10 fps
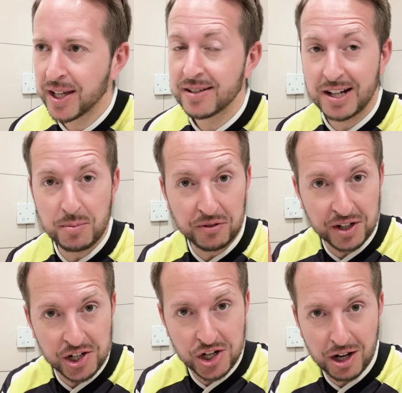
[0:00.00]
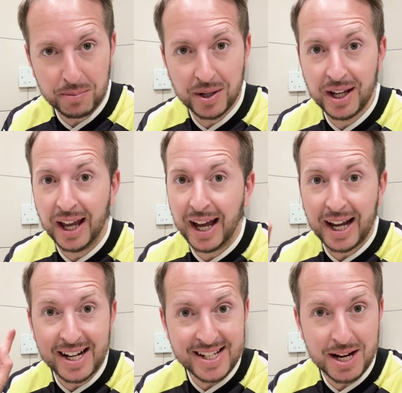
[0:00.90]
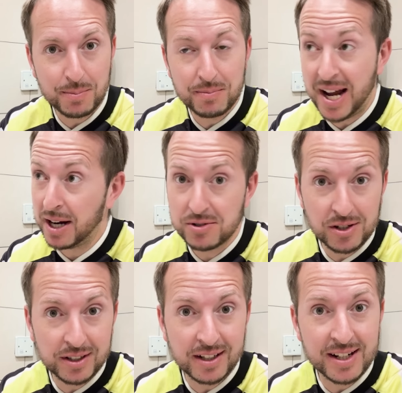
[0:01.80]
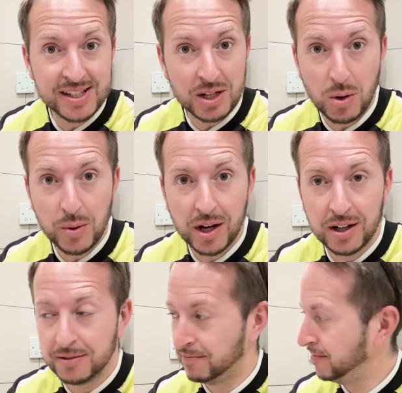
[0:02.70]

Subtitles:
So let me finish up and let's head outside. Let's see where we are.